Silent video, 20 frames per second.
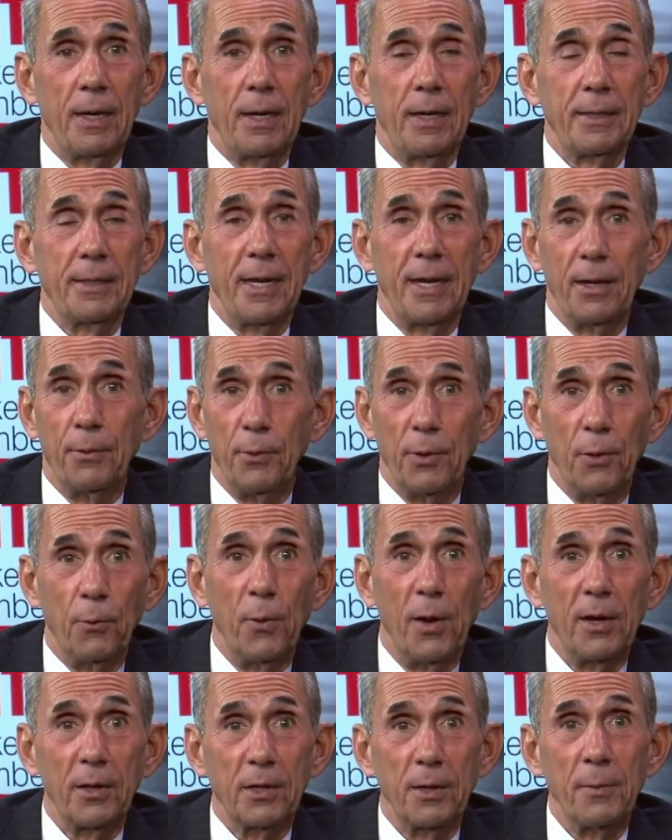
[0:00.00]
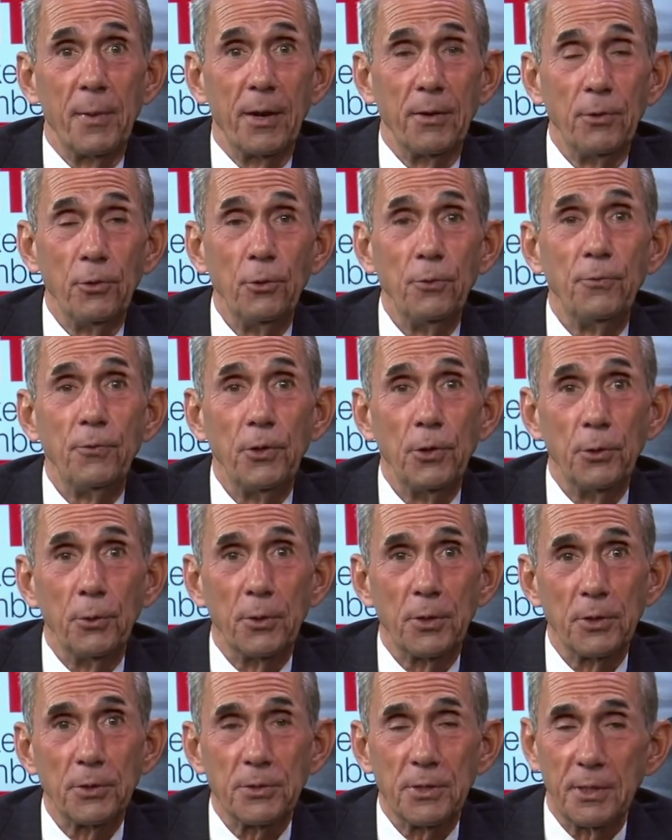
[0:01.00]
Again, I want to welcome our new
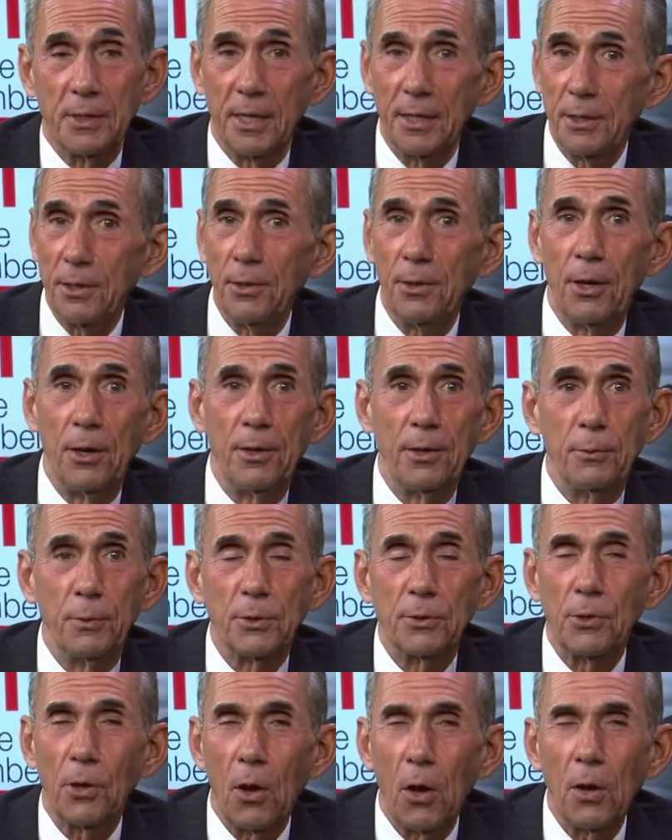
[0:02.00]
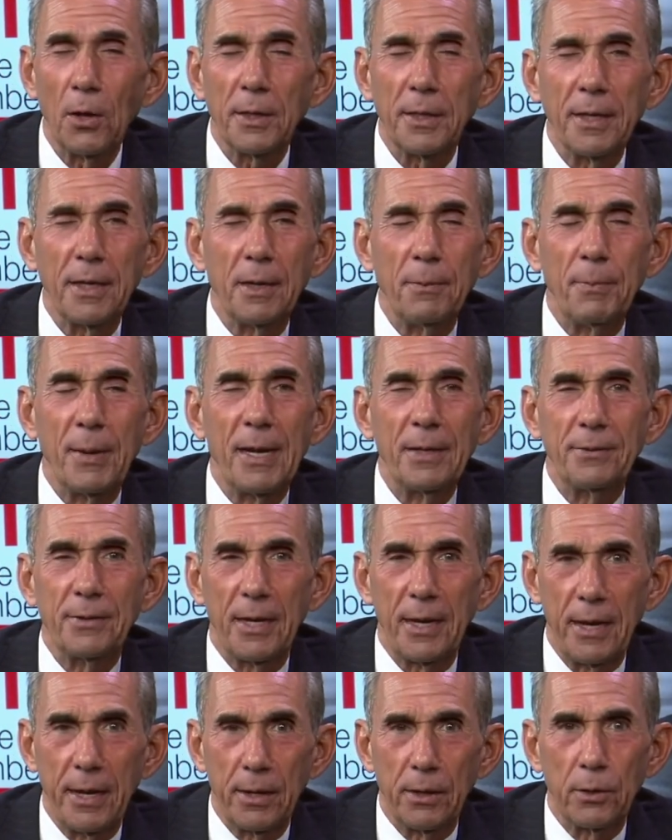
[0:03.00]
viewers and let you know that we're talking about the
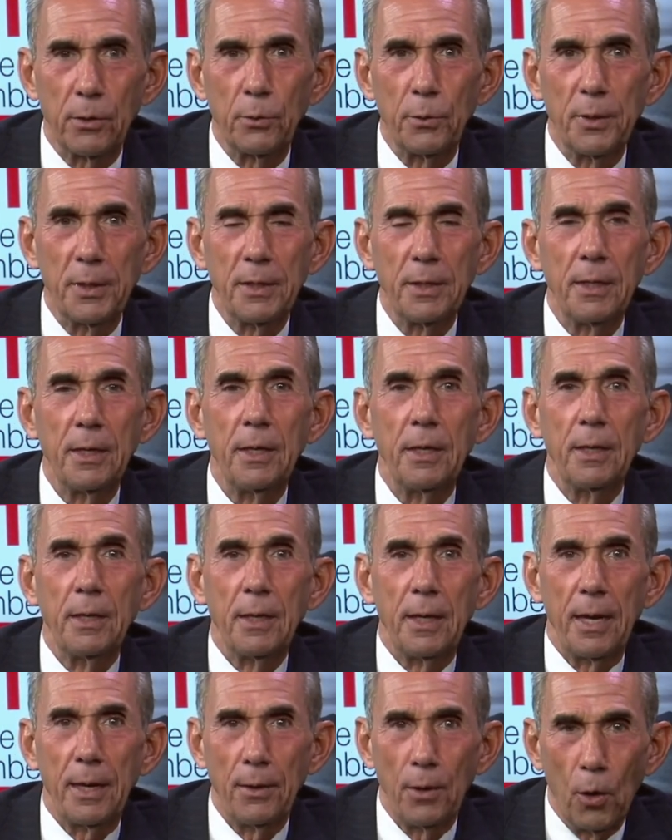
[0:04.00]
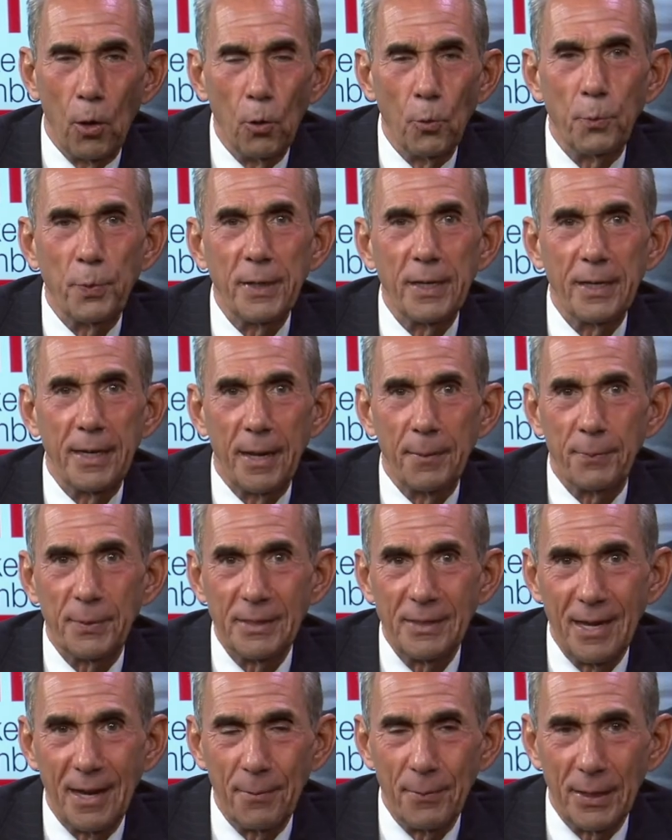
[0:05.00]
heroin and opiate
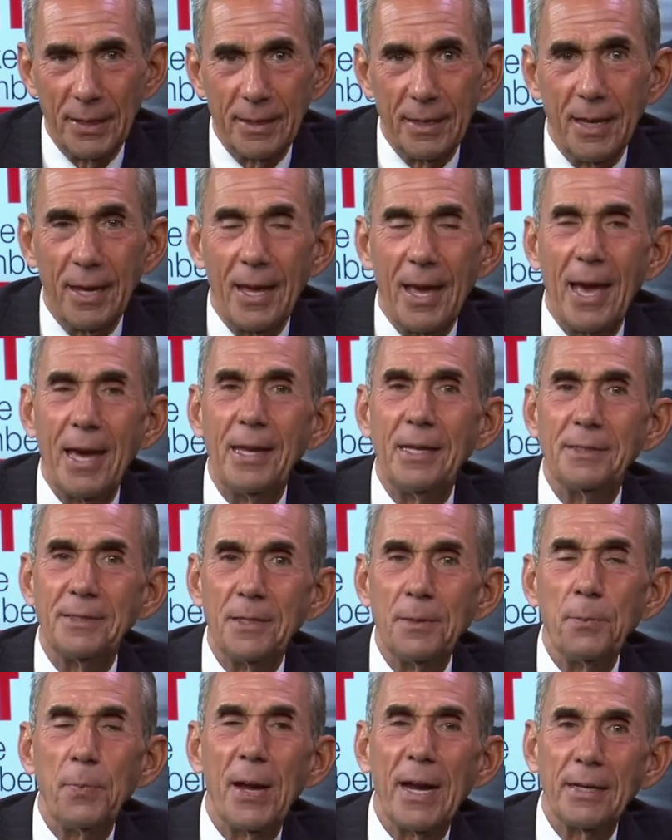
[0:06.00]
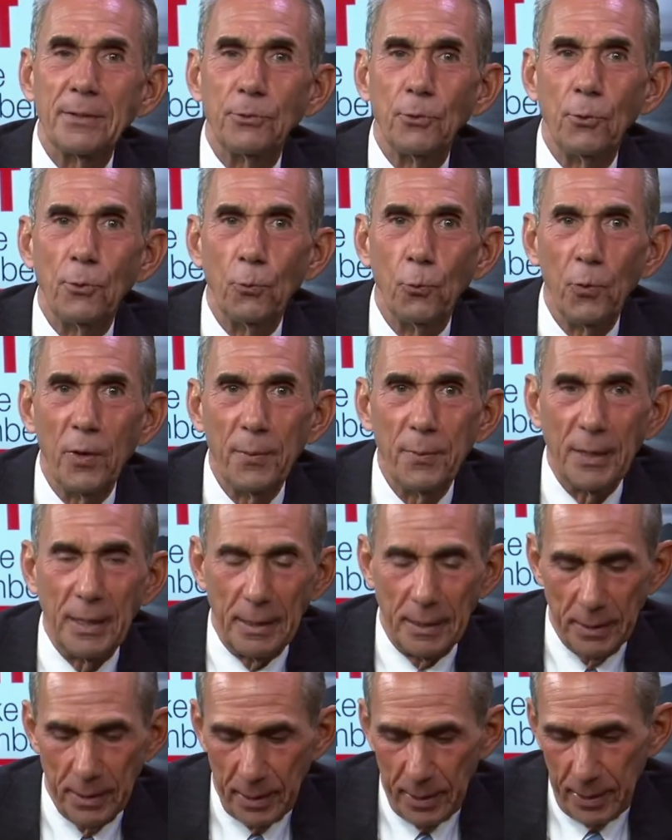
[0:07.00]
epidemic and its impact on women.
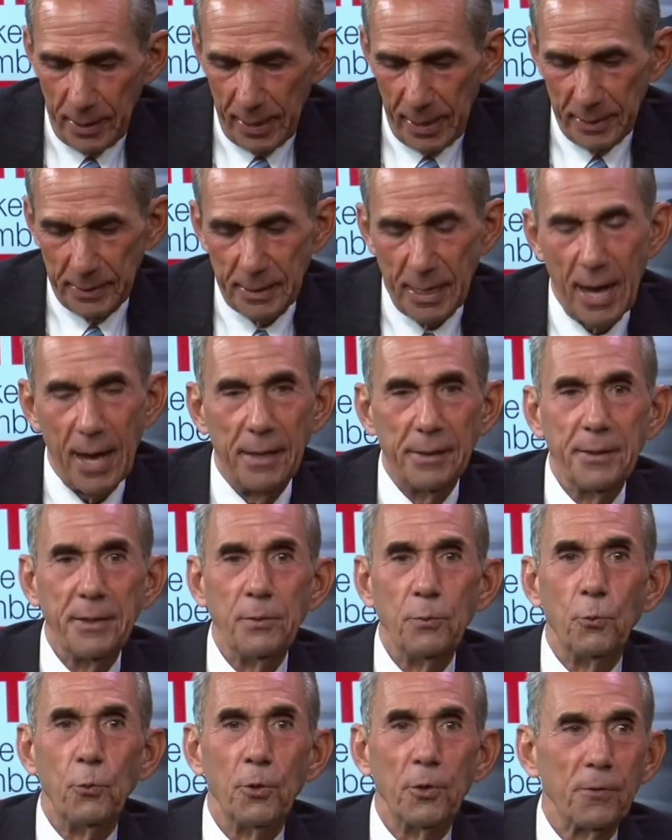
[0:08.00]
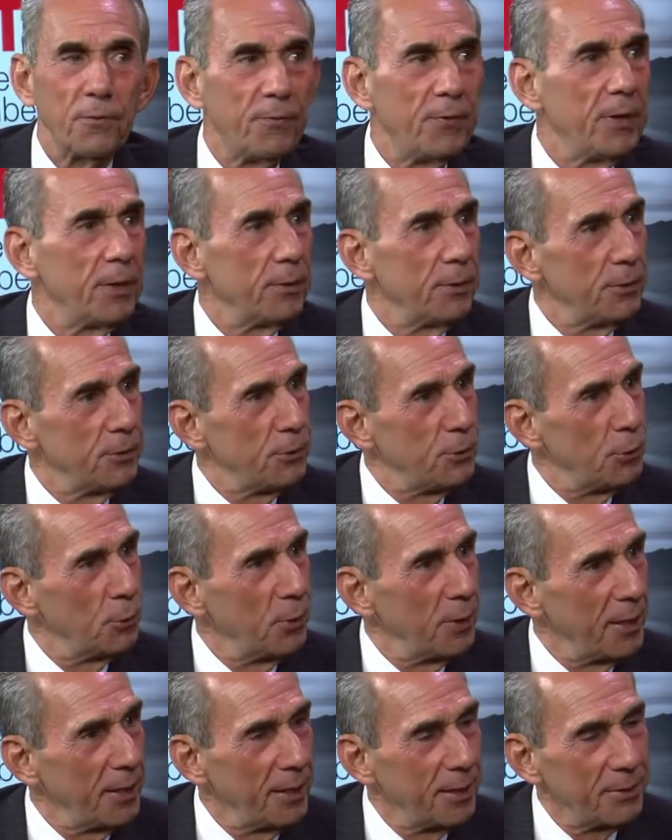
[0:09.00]
And Colleen Waterfield is
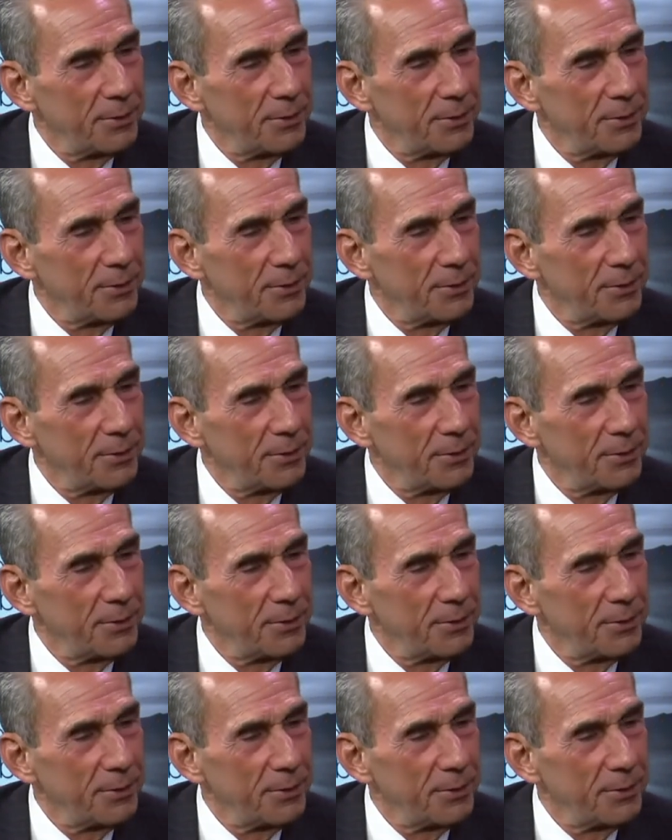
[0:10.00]
joining